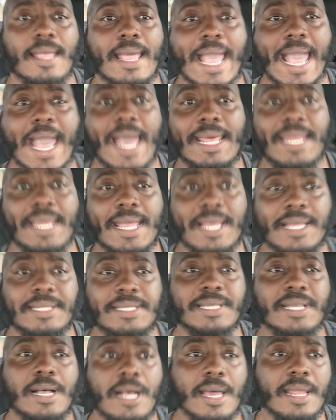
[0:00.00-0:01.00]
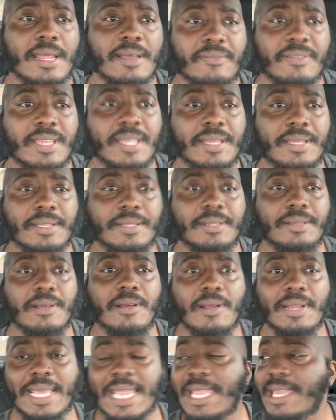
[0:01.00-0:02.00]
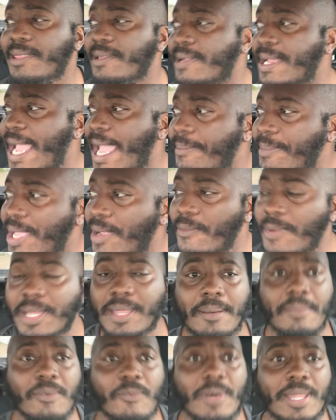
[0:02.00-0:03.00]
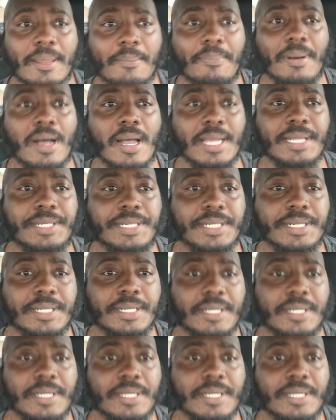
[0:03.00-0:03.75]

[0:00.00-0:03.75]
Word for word: had a ton of it, or they either came in with a with a bunch,